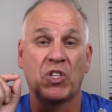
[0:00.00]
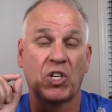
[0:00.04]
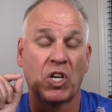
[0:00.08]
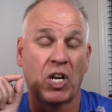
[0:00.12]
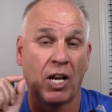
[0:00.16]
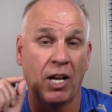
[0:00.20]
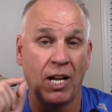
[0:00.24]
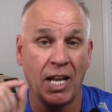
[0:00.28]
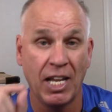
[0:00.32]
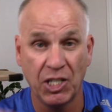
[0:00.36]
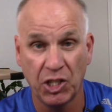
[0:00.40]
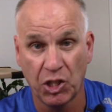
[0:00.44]

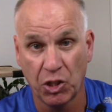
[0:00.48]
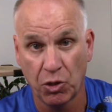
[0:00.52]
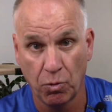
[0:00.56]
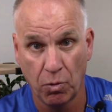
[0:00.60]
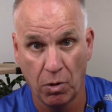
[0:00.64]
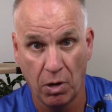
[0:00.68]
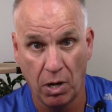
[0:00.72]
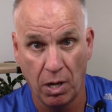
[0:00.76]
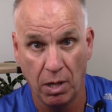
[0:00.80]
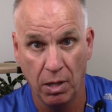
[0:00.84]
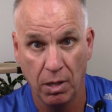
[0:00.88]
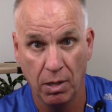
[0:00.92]

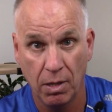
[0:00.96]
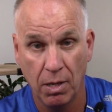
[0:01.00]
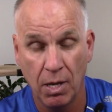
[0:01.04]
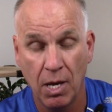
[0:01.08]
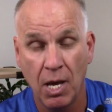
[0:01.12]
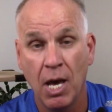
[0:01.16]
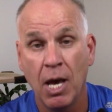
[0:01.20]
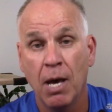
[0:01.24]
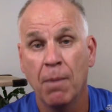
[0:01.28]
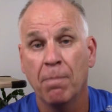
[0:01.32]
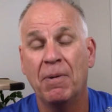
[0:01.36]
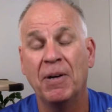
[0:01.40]
cholesterol.
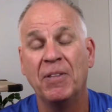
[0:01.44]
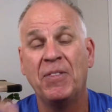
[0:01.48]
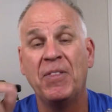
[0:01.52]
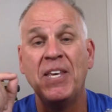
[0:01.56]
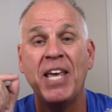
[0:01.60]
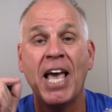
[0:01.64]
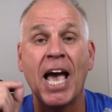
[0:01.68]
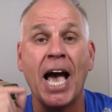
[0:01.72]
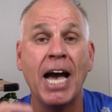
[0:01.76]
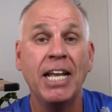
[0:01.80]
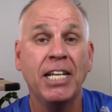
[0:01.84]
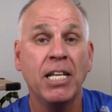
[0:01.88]
But the
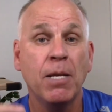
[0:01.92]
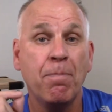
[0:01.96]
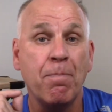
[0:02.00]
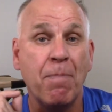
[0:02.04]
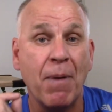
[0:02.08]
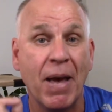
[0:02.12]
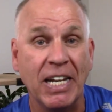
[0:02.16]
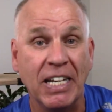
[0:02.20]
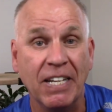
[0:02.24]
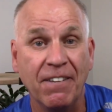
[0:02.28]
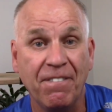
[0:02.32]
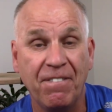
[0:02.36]
added
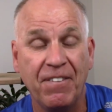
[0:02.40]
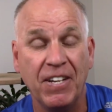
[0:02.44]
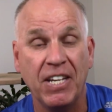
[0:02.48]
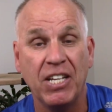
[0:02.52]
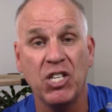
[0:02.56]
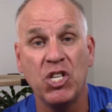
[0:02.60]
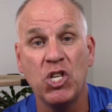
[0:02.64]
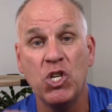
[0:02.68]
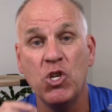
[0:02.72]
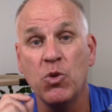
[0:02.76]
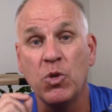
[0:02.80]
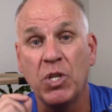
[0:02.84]

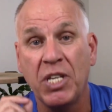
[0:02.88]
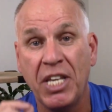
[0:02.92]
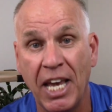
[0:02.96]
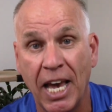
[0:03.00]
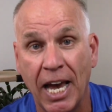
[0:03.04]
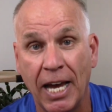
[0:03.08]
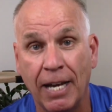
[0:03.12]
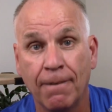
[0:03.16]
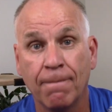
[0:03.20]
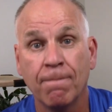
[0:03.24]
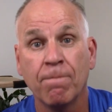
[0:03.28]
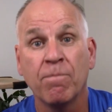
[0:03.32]
benefit you
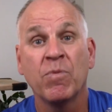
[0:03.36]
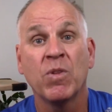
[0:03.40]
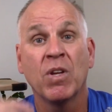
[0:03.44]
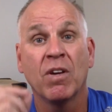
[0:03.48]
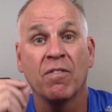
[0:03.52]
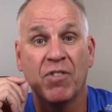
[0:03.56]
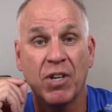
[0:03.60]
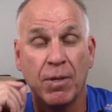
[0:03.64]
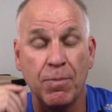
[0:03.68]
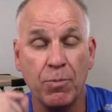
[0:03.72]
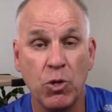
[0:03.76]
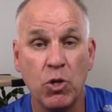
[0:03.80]
get
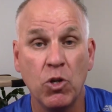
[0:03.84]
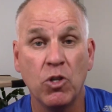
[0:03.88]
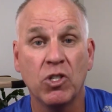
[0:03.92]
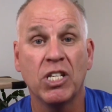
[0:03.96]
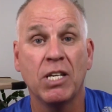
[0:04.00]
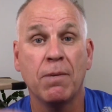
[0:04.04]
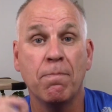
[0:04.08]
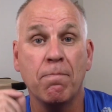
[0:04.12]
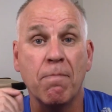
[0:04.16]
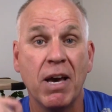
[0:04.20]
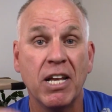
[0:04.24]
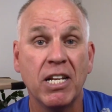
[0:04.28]
from
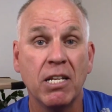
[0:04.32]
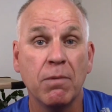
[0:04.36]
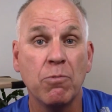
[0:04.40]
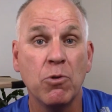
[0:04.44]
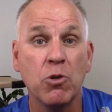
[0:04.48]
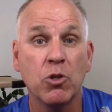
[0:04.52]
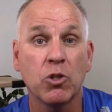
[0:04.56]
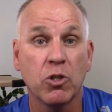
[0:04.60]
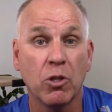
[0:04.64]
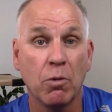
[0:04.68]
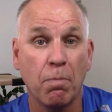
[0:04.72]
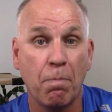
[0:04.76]
using
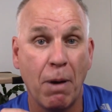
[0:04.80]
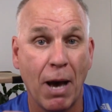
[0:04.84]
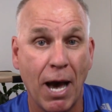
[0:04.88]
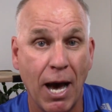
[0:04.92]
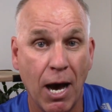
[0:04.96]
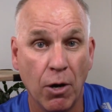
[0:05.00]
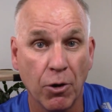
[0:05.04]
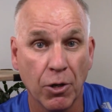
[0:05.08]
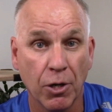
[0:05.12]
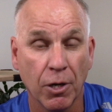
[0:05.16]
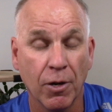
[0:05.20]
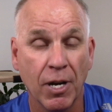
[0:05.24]
Metamucil
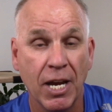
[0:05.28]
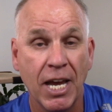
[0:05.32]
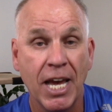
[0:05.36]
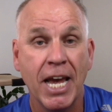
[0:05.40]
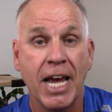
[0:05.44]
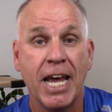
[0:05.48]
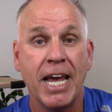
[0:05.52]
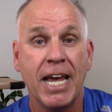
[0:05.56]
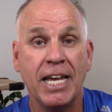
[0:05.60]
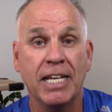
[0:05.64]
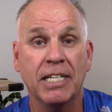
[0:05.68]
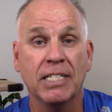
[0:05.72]
powder
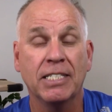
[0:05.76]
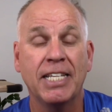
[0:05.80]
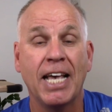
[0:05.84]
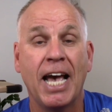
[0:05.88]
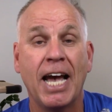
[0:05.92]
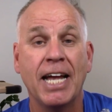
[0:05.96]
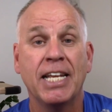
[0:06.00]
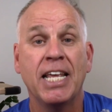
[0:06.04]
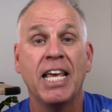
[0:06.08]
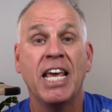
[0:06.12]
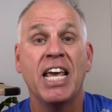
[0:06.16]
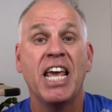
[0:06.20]
is
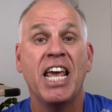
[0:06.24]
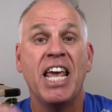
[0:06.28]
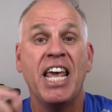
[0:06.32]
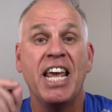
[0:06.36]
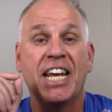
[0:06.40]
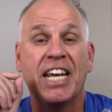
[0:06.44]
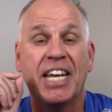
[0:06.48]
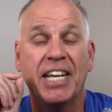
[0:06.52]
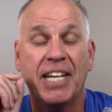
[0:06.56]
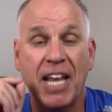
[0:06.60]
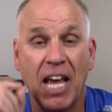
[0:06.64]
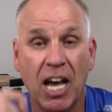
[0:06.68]
that it
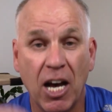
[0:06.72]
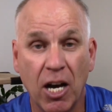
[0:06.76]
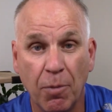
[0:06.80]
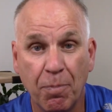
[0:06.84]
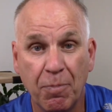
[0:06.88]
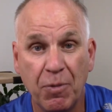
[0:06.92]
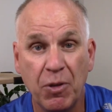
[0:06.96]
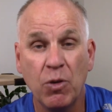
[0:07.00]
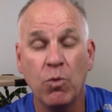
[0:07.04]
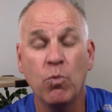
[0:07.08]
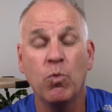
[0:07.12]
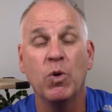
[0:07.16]
can help
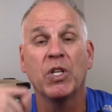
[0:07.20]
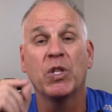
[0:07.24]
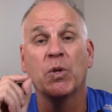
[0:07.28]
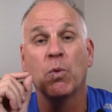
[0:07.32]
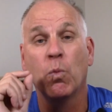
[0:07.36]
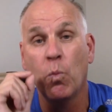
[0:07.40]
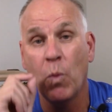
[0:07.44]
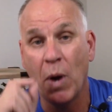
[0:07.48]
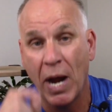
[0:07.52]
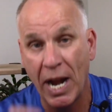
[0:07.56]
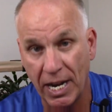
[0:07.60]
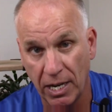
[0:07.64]
you with
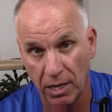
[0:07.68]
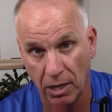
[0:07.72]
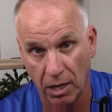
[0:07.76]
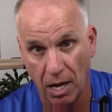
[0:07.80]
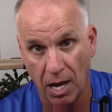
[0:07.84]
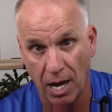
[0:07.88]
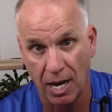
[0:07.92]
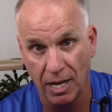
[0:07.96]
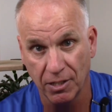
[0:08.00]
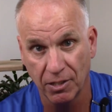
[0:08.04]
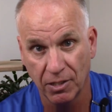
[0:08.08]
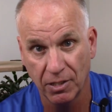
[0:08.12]
weight
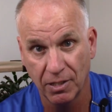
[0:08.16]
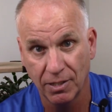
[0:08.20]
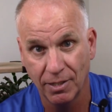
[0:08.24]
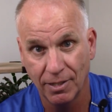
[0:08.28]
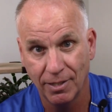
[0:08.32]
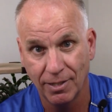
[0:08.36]
loss.